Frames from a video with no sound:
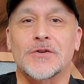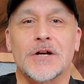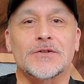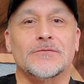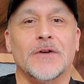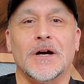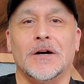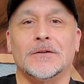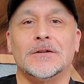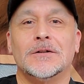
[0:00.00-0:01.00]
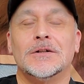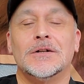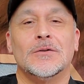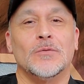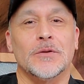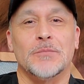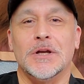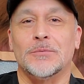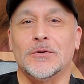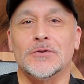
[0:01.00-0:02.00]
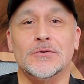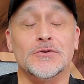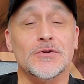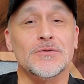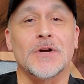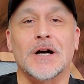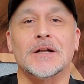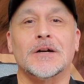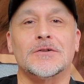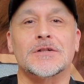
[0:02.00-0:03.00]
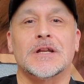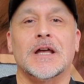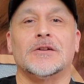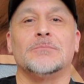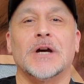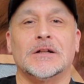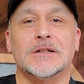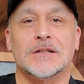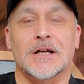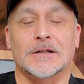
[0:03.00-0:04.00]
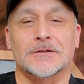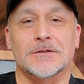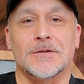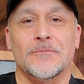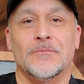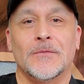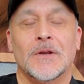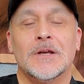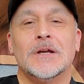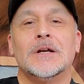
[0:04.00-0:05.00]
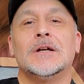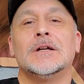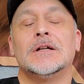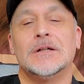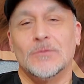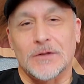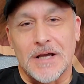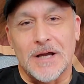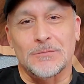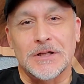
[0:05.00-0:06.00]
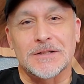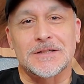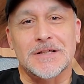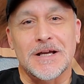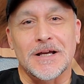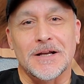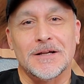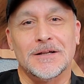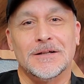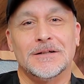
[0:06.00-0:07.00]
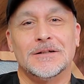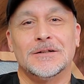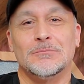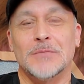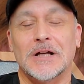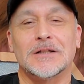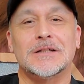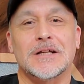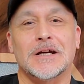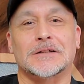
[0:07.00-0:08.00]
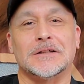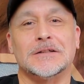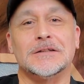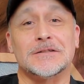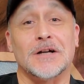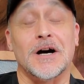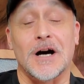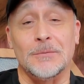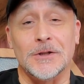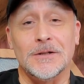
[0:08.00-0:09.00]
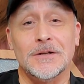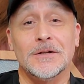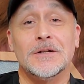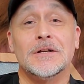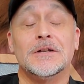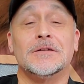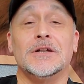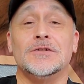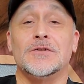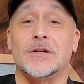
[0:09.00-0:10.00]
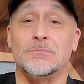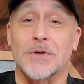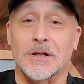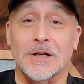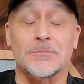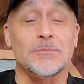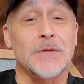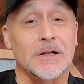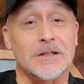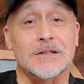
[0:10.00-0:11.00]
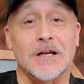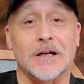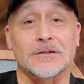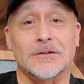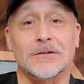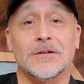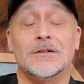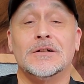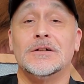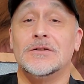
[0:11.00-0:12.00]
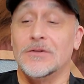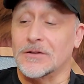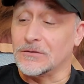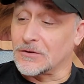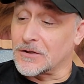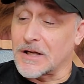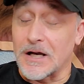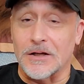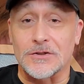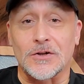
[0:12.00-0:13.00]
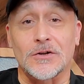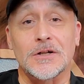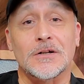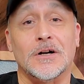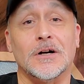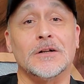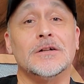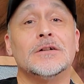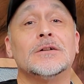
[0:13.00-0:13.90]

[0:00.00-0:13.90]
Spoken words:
of treasure found with people who do not understand their metal detectors. With that being said, metal detecting is a hobby that you can pick up a metal detector, you can learn how to turn it on,